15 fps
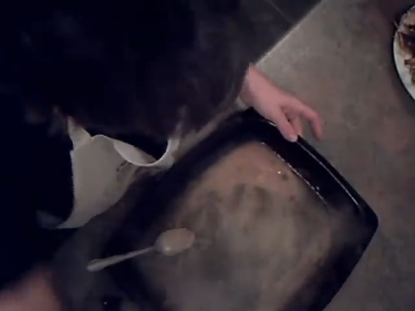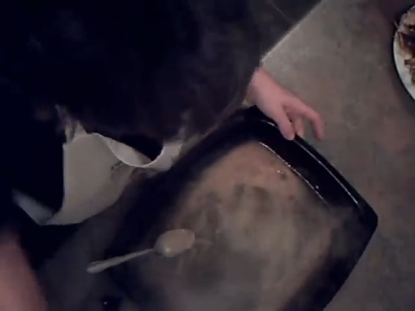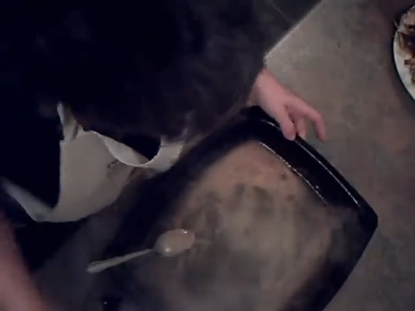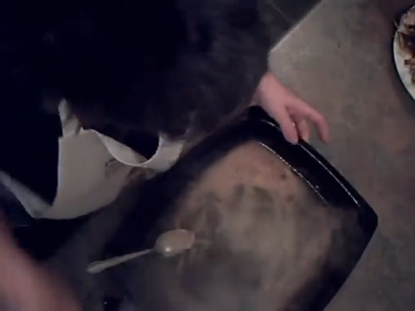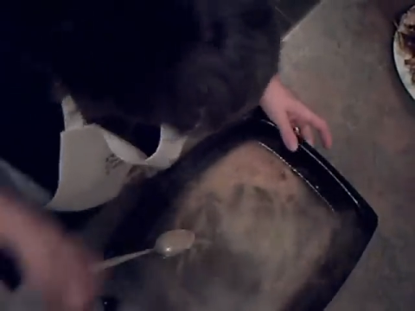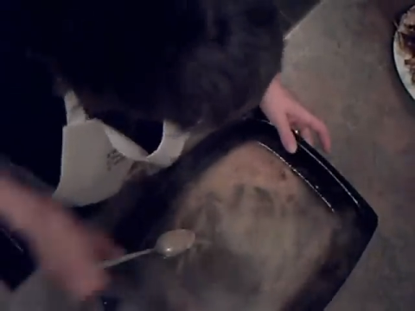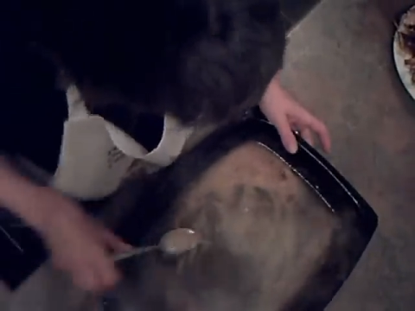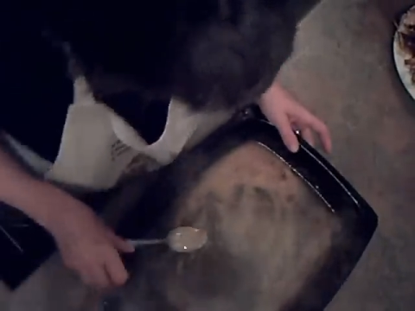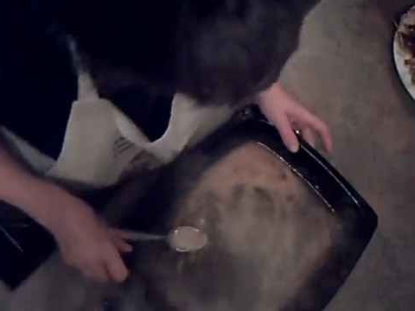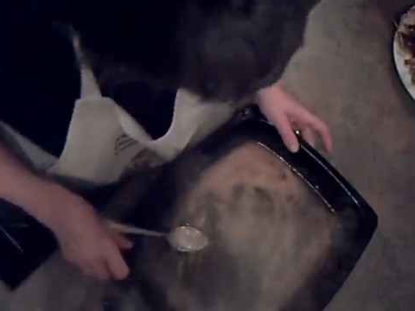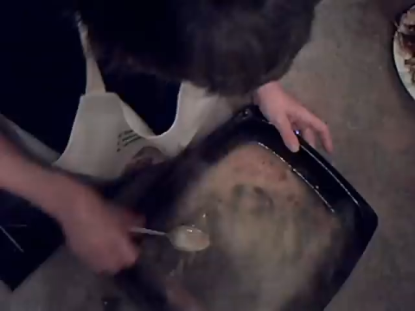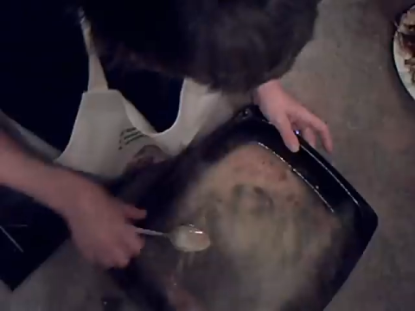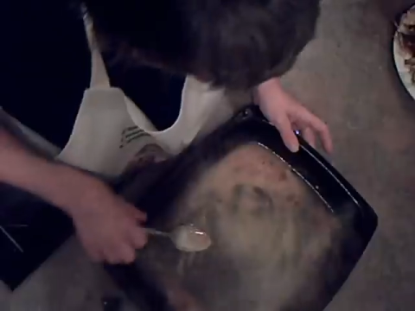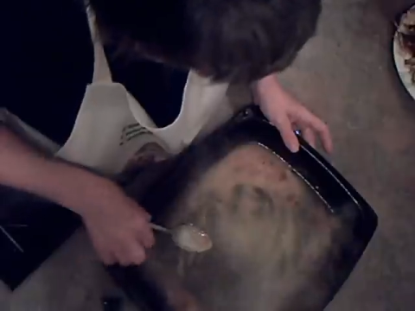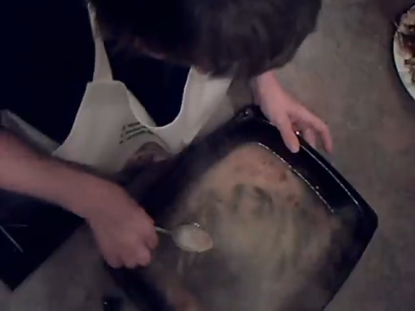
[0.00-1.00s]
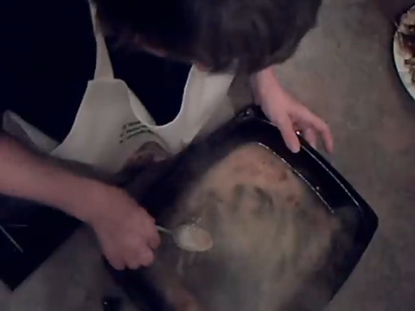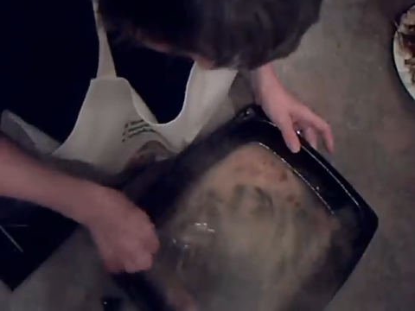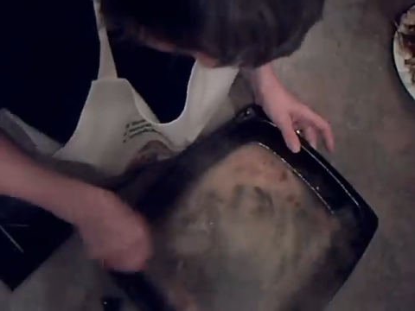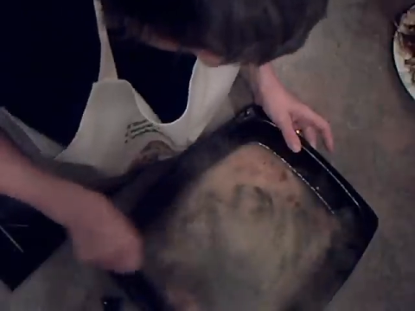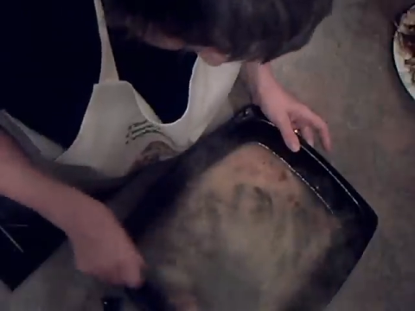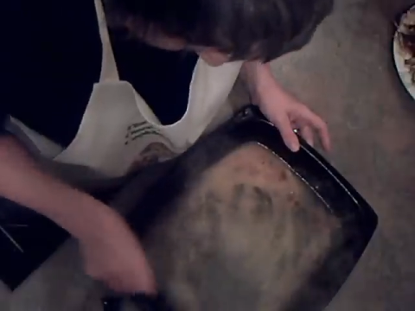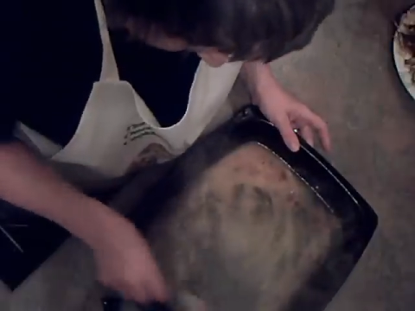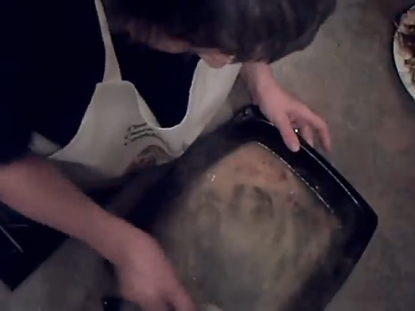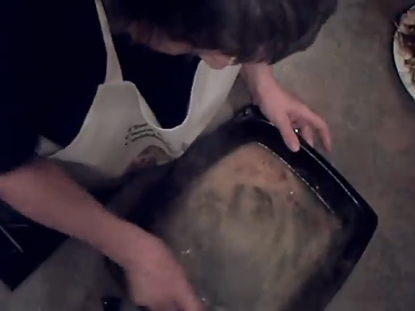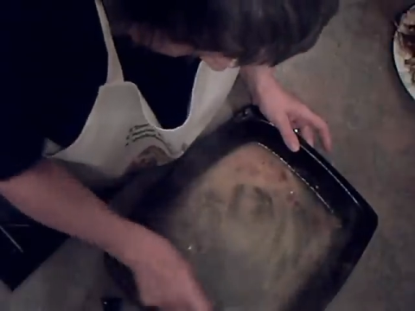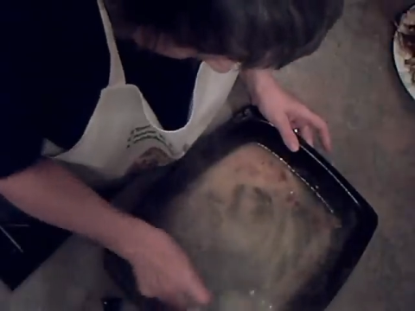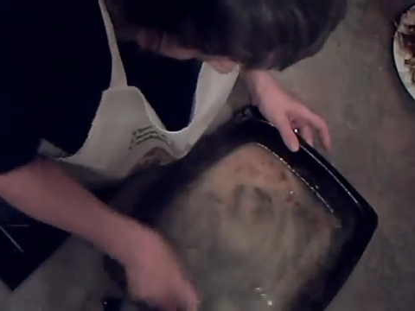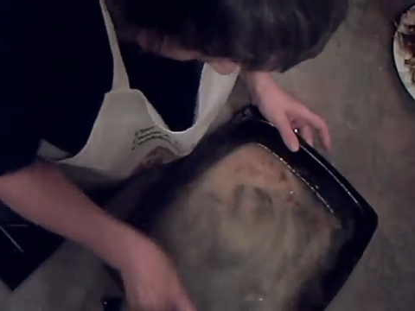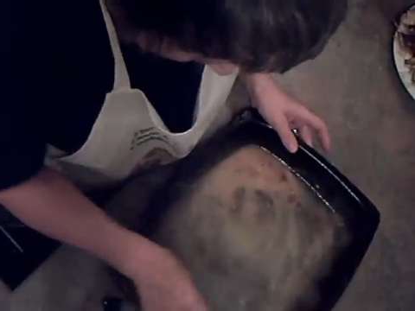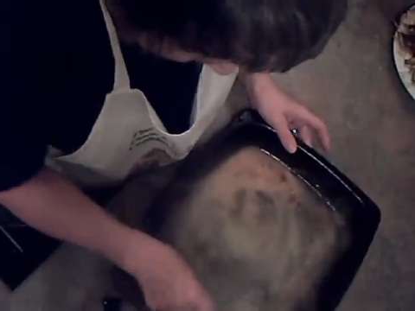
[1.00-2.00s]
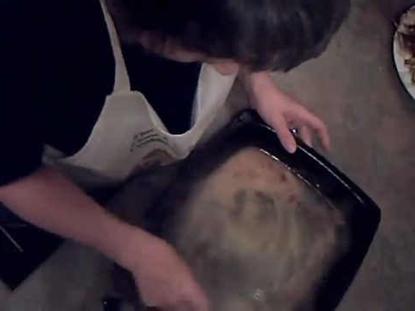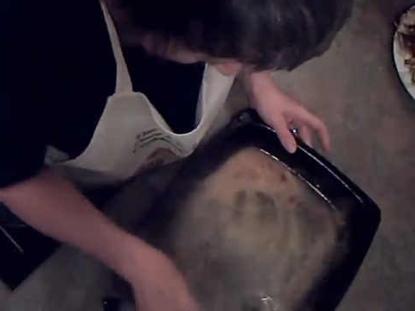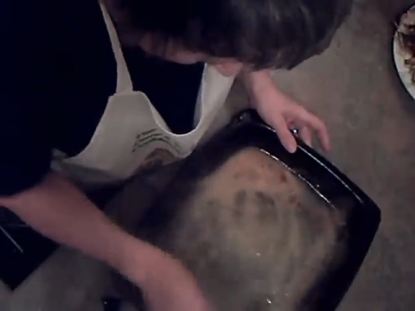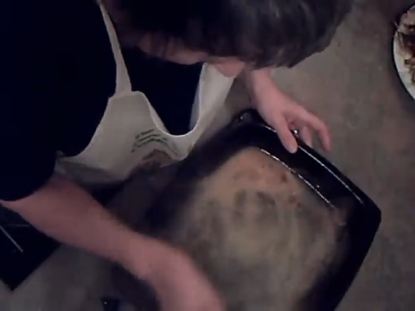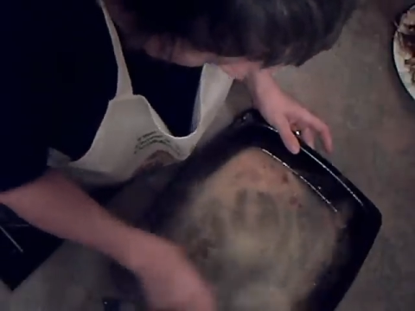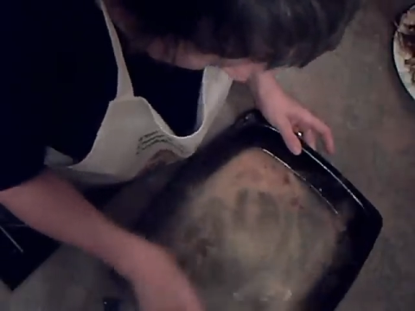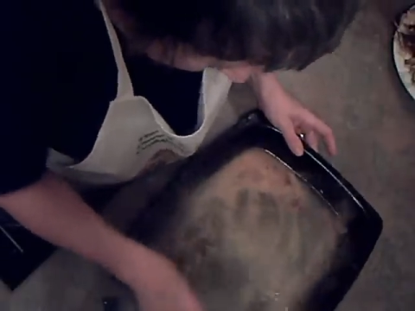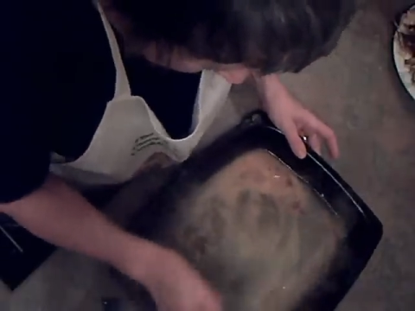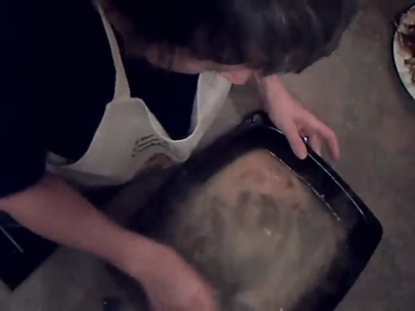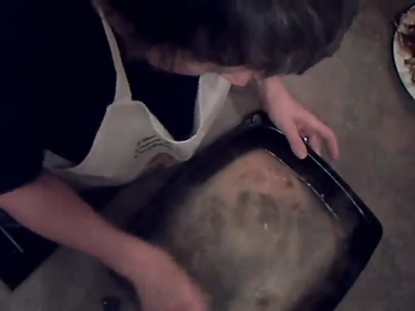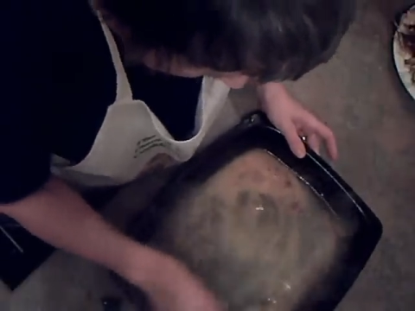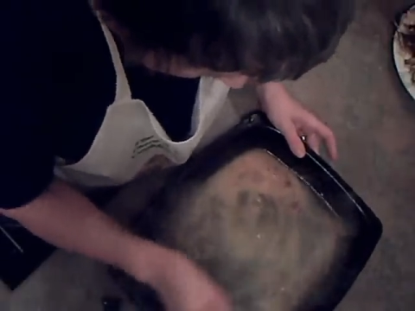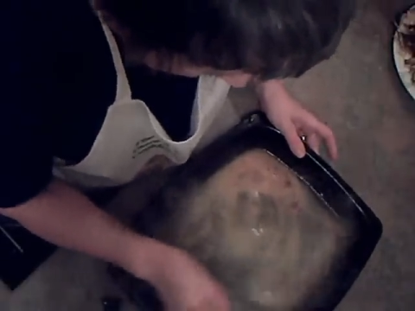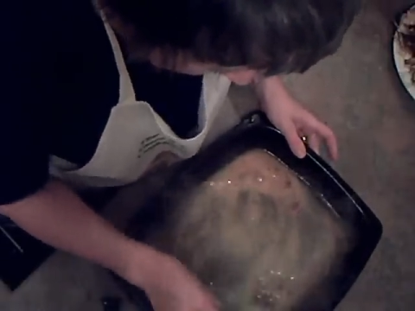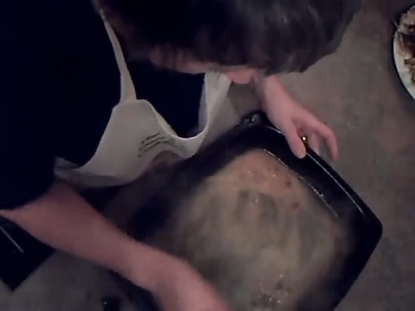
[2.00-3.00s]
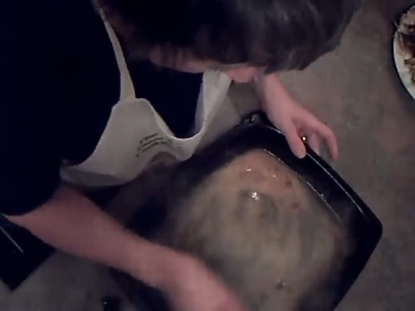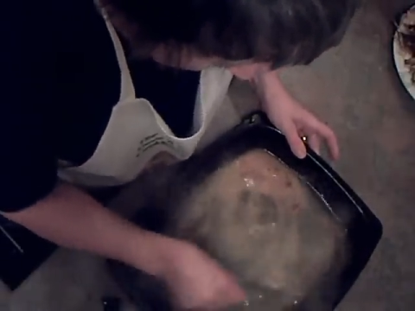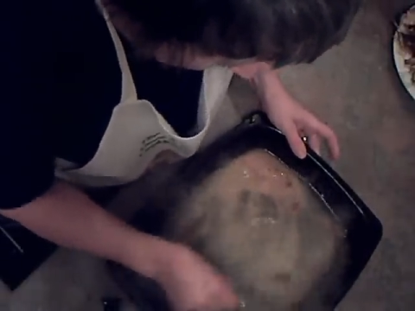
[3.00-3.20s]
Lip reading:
[unreadable: no face in view]